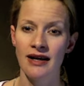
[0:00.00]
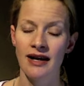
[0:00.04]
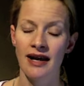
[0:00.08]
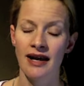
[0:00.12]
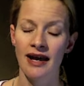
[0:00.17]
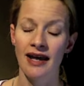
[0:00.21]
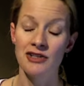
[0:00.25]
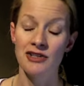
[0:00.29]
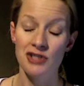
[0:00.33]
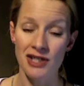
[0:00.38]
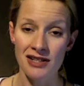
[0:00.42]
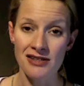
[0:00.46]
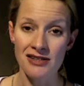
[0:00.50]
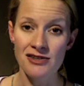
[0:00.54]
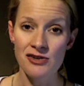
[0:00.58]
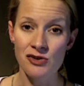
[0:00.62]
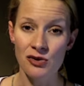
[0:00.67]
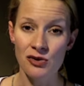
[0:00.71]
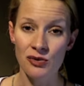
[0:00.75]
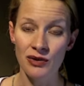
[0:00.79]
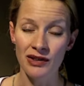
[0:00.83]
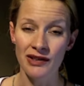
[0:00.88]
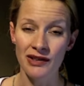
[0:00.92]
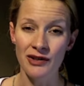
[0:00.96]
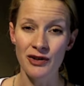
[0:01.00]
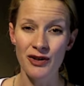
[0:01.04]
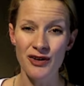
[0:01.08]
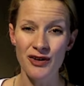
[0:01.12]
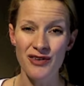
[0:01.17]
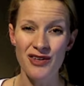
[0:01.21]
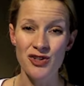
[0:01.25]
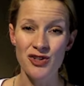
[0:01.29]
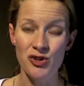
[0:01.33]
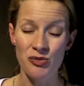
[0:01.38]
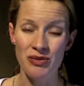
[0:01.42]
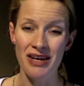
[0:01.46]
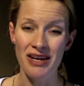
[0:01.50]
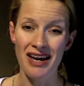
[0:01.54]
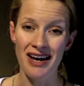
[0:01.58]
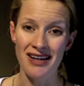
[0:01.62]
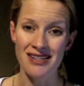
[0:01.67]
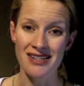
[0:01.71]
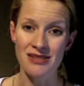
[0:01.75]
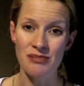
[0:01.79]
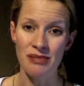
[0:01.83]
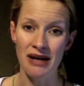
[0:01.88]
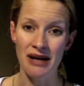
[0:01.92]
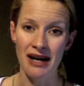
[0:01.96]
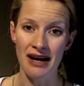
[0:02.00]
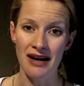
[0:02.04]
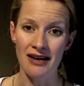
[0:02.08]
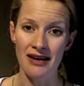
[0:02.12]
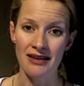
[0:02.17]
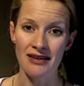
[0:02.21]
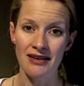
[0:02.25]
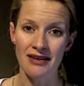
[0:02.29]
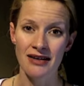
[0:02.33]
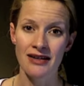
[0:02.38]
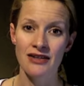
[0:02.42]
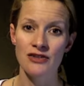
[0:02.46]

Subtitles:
And chances are really good that you'll be asked back.